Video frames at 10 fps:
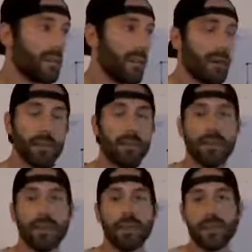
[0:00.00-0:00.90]
The
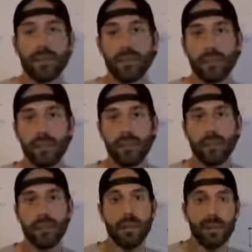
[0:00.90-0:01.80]
atmosphere doesn't answer the
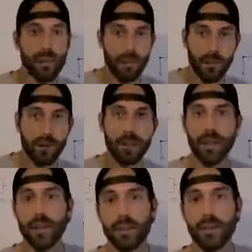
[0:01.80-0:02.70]
question. And the other problem with
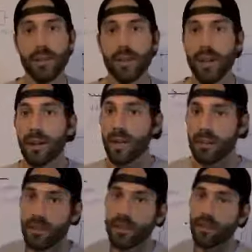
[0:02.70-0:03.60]
the atmosphere is air
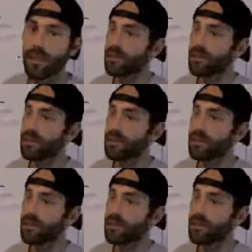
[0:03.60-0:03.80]
gets thinner